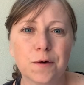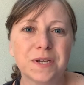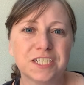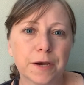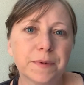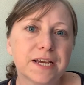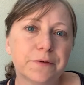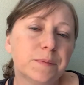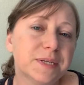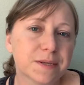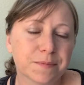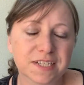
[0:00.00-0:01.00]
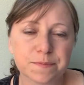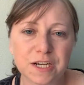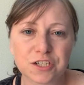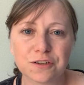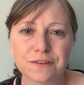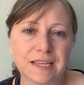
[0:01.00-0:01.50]
pajama day would be something
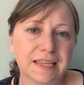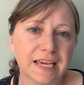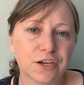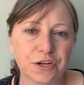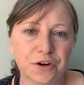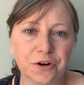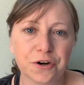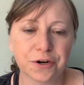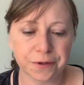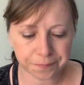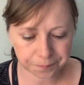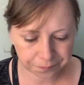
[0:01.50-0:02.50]
special that they could earn.